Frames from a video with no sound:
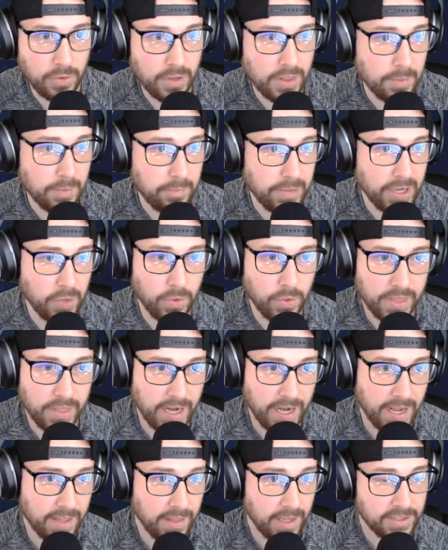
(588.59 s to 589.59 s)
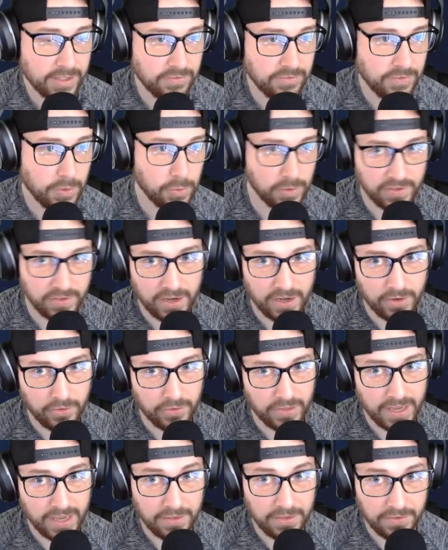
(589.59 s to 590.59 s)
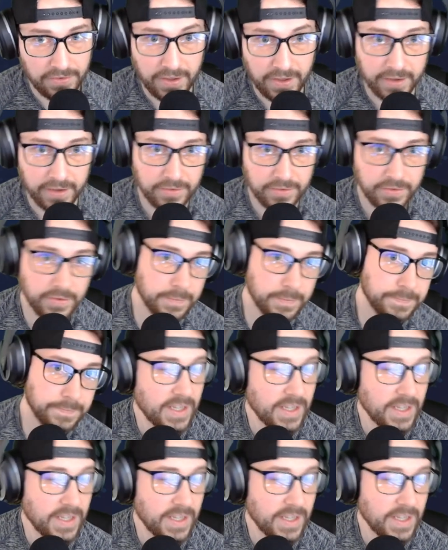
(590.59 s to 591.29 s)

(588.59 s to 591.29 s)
The big one that I like to focus on are the insights.